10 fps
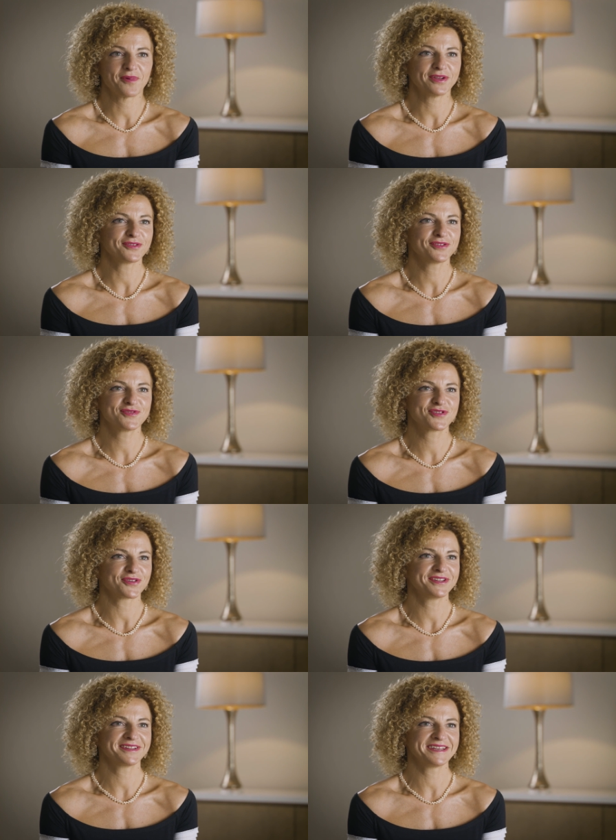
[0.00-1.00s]
why don't you
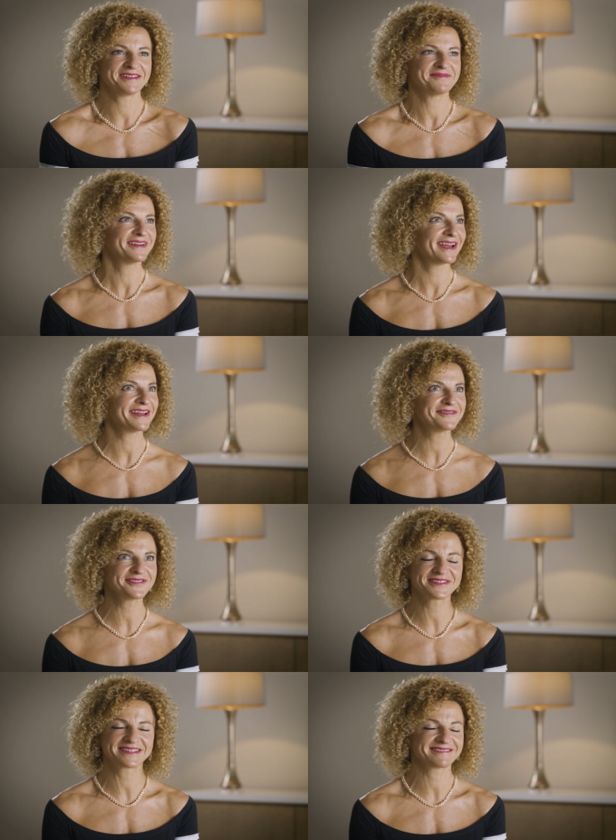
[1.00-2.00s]
join the team?" And I
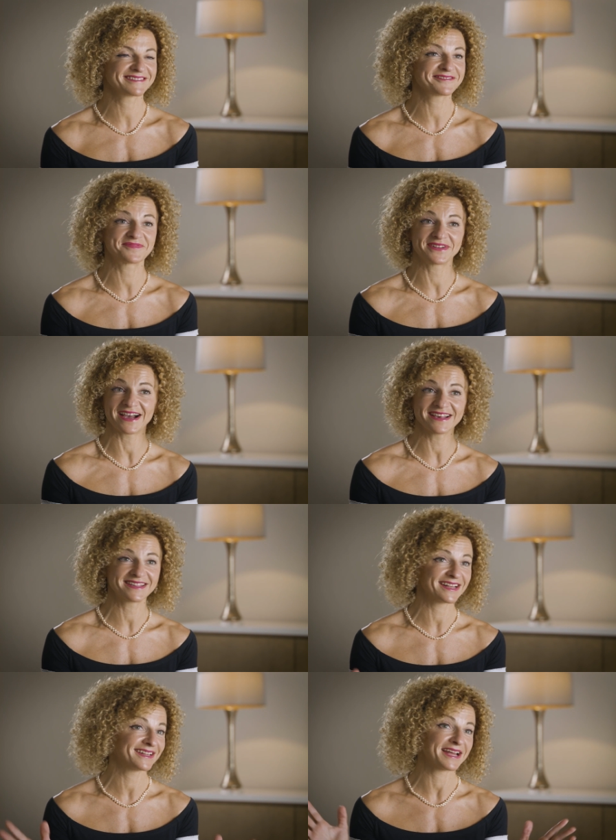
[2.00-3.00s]
was
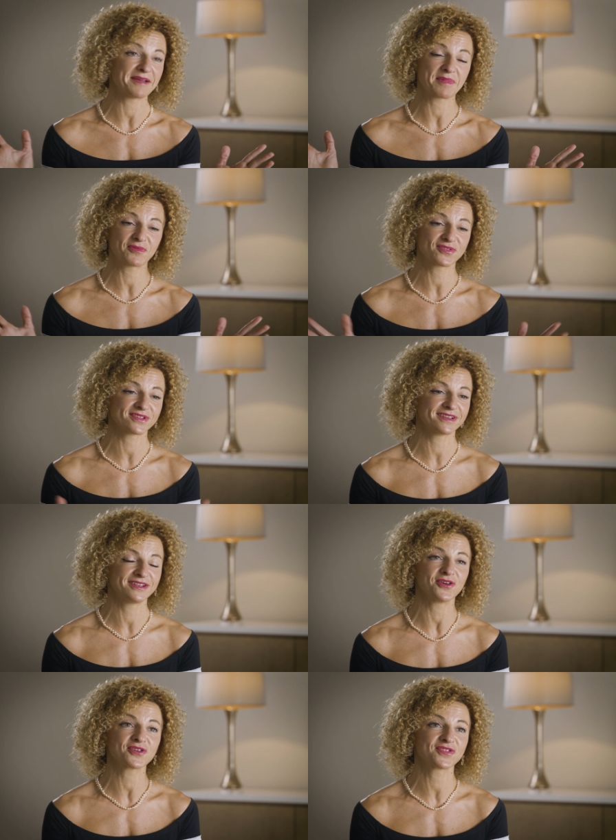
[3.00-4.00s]
surprised at that time. I was uh,
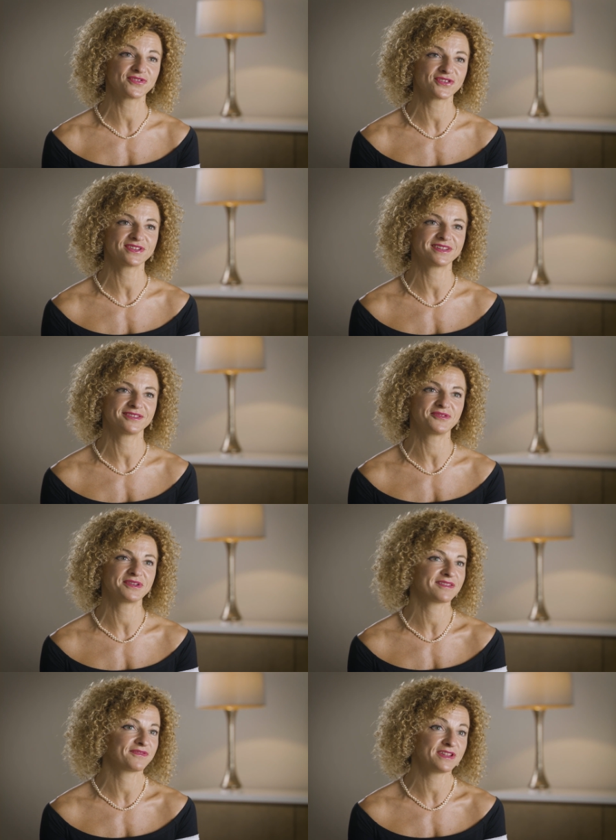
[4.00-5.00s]
in Oxford
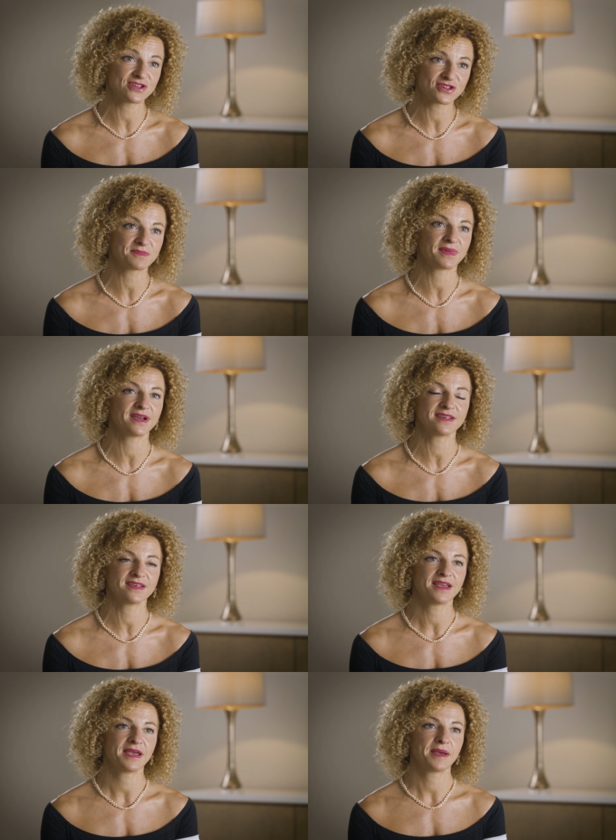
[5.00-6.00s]
during finishing
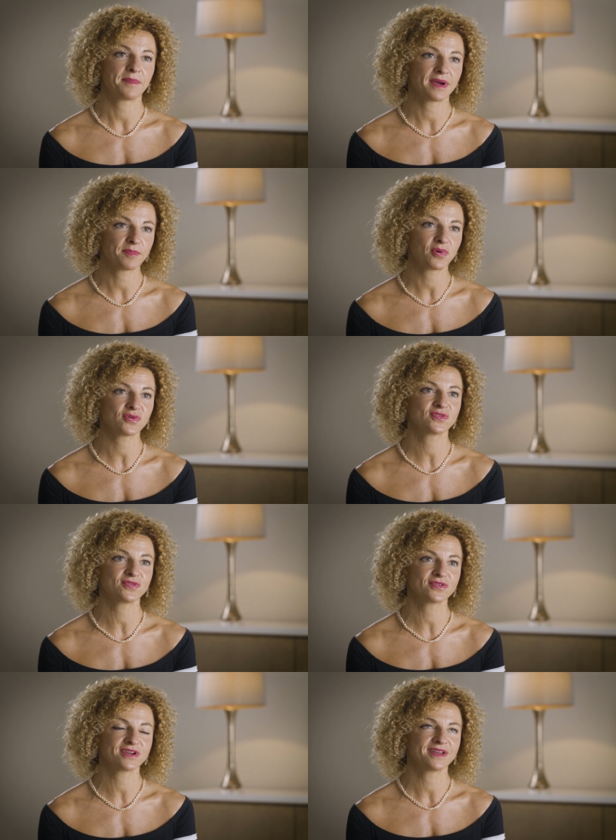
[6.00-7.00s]
my my
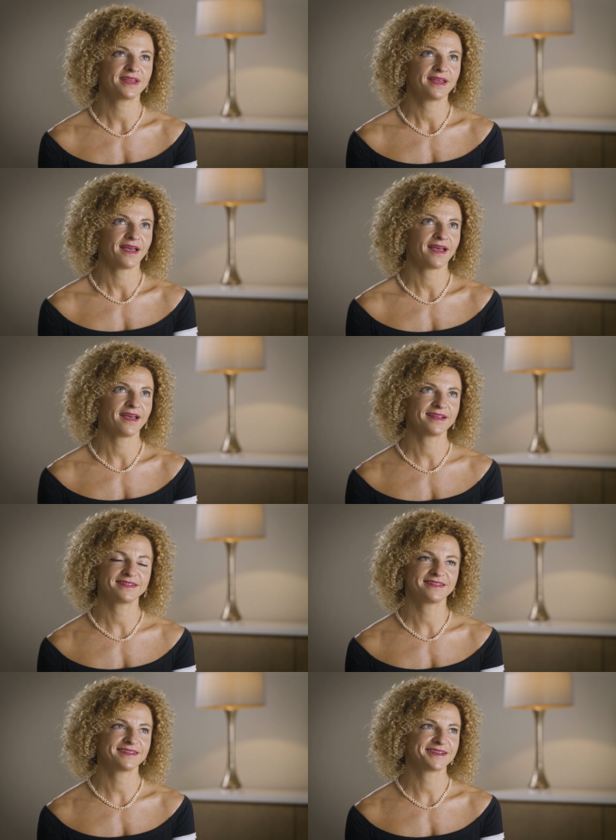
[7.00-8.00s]
postdoc,
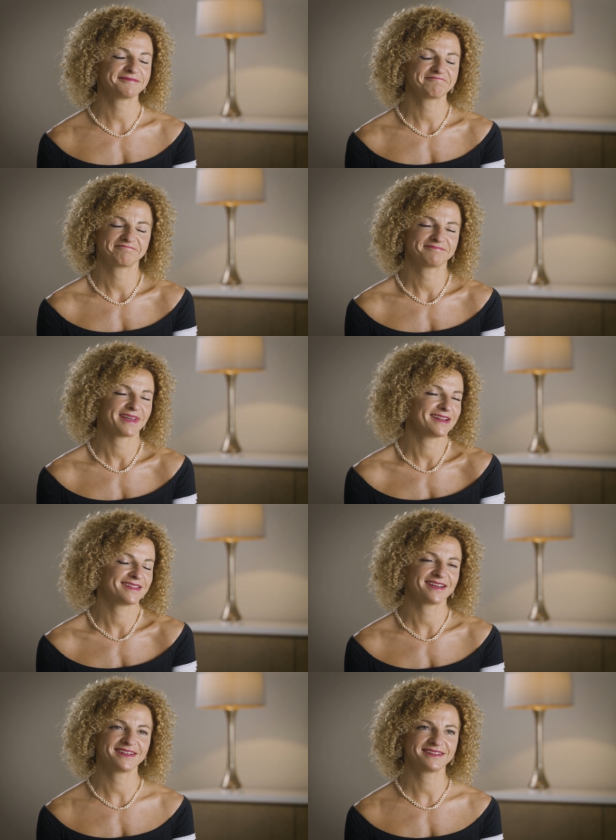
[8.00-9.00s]
and I
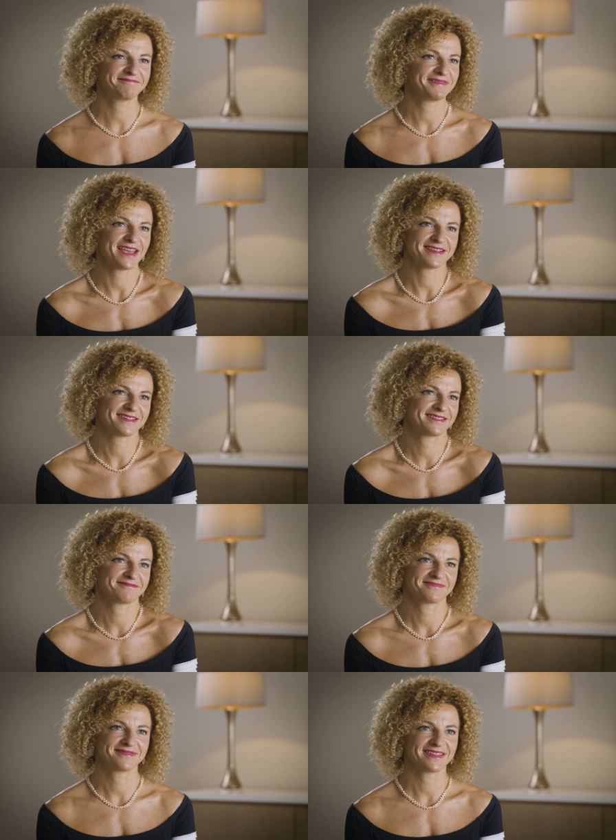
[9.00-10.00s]
decided yes.
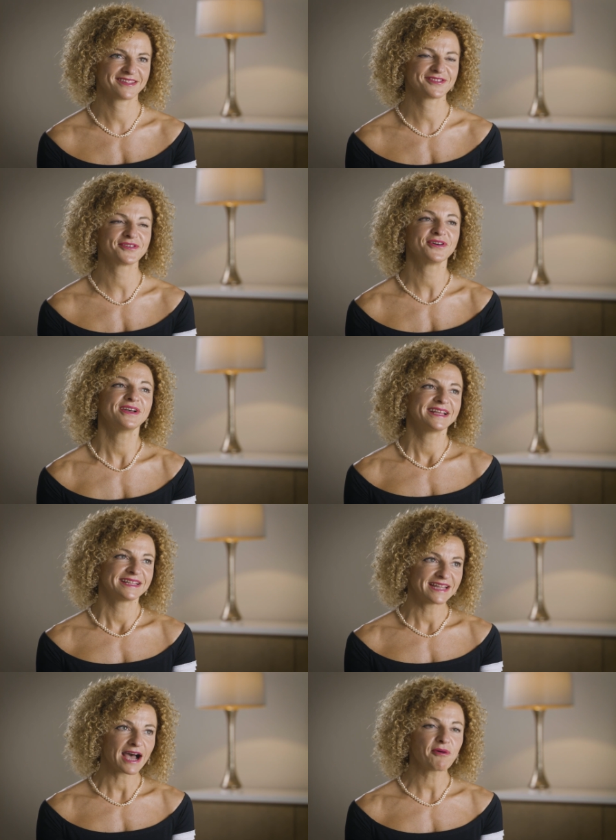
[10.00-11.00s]
So
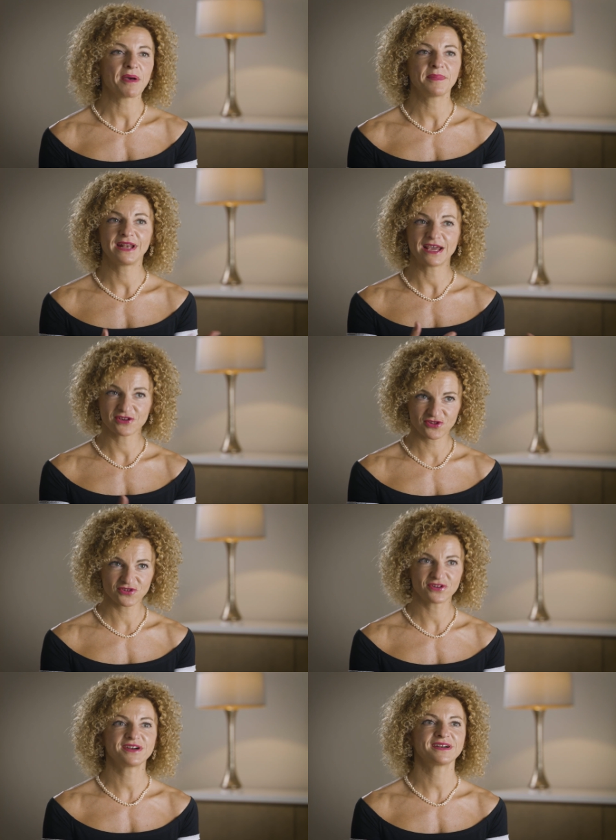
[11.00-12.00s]
now I'm a
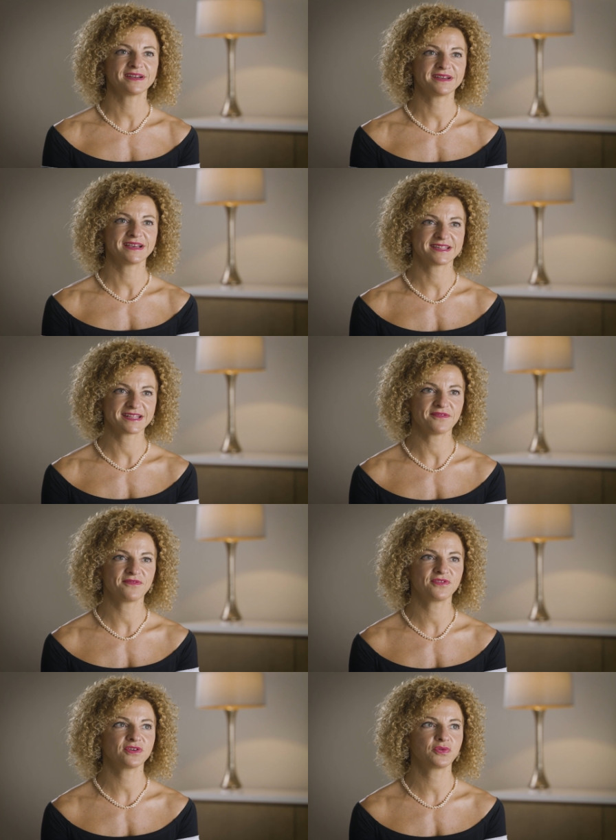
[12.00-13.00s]
lecturer at
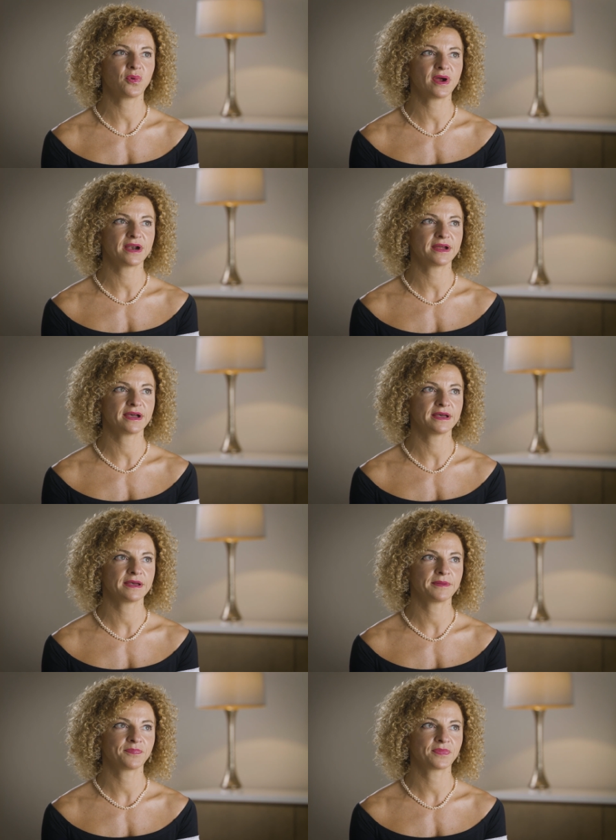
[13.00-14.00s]
Stanford, where
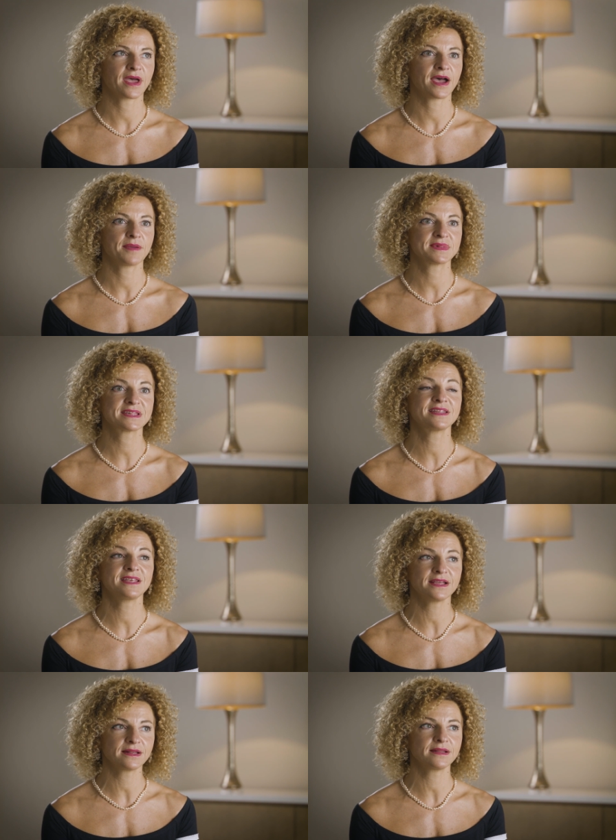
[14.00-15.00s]
um, I'm
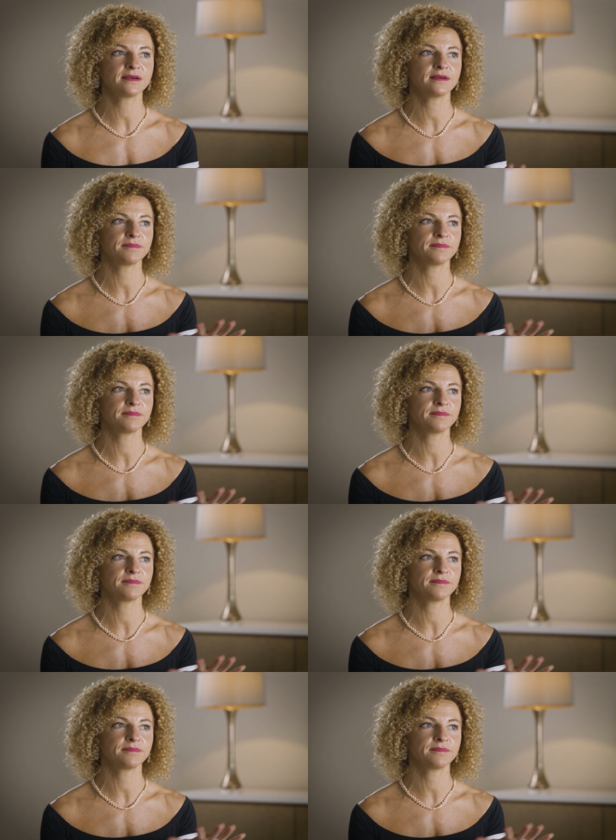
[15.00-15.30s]
still